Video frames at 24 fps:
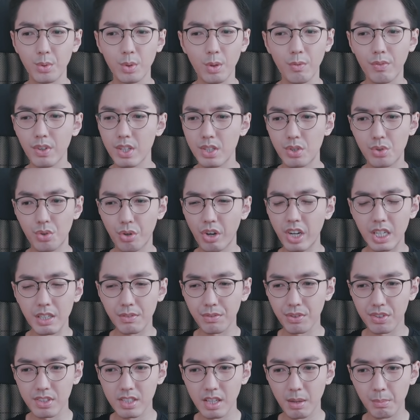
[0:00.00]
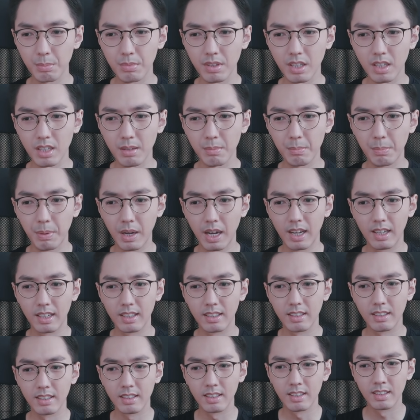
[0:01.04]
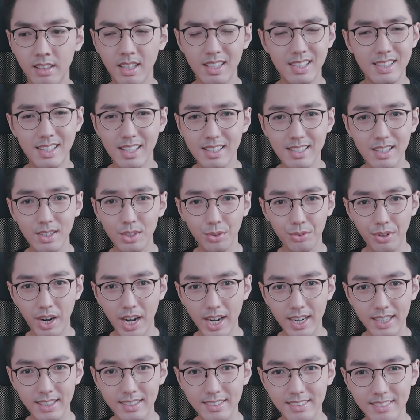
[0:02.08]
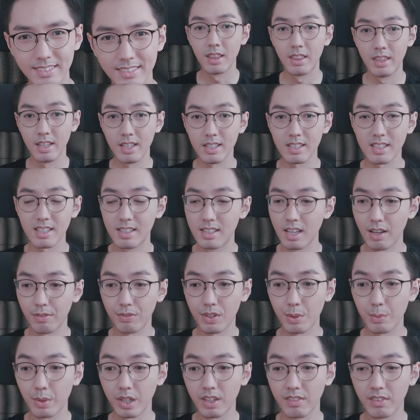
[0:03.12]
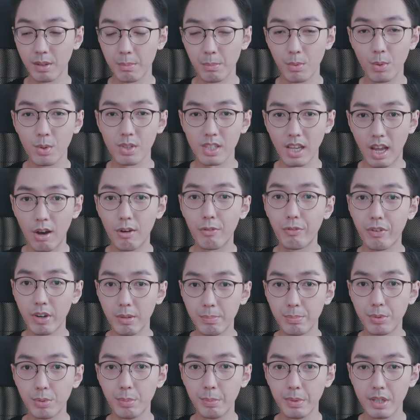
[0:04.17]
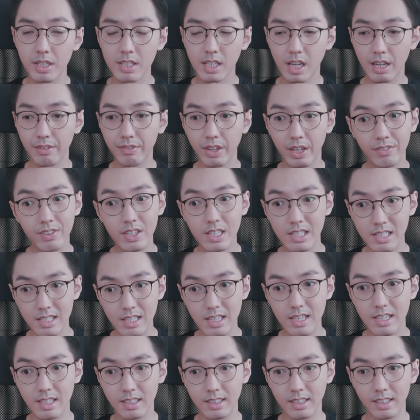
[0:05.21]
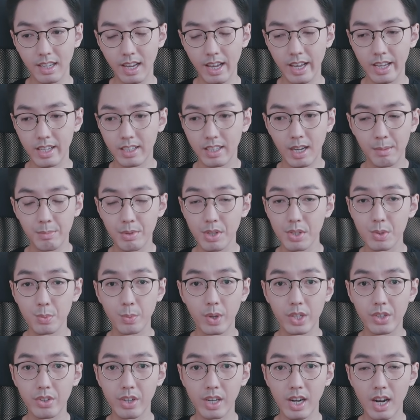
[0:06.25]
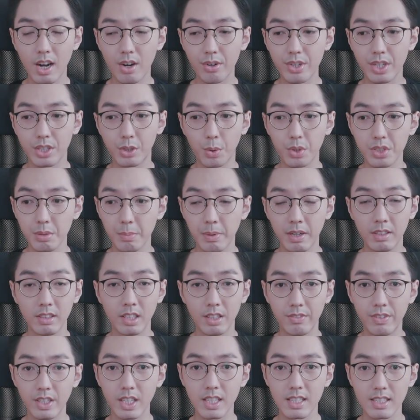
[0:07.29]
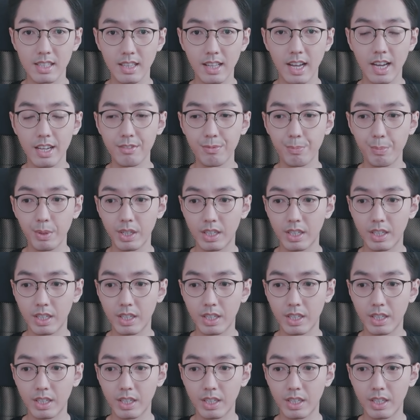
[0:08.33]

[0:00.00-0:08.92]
don't know if he's training for something, but this doesn't look right. But this is definitely one of the most alpha boomers I've ever seen, and I'm just wondering how he goes about living his life,